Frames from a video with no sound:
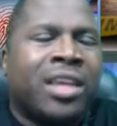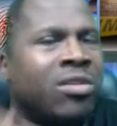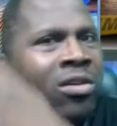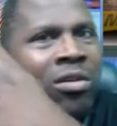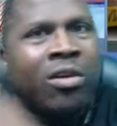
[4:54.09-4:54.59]

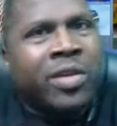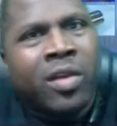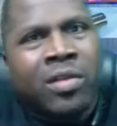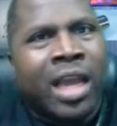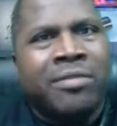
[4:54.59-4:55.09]
you go home to
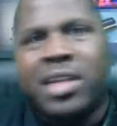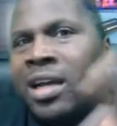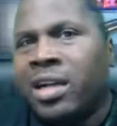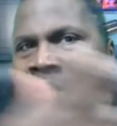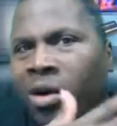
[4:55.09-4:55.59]
your life,
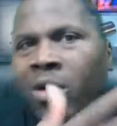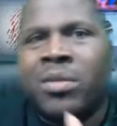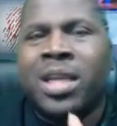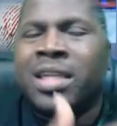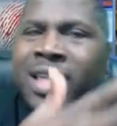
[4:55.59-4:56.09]
Dunn go
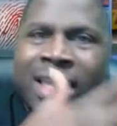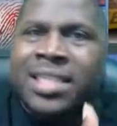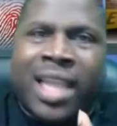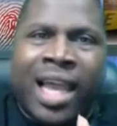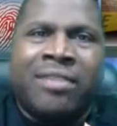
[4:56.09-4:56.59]
home to
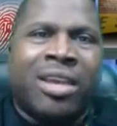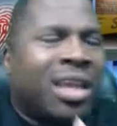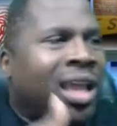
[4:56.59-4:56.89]
his life,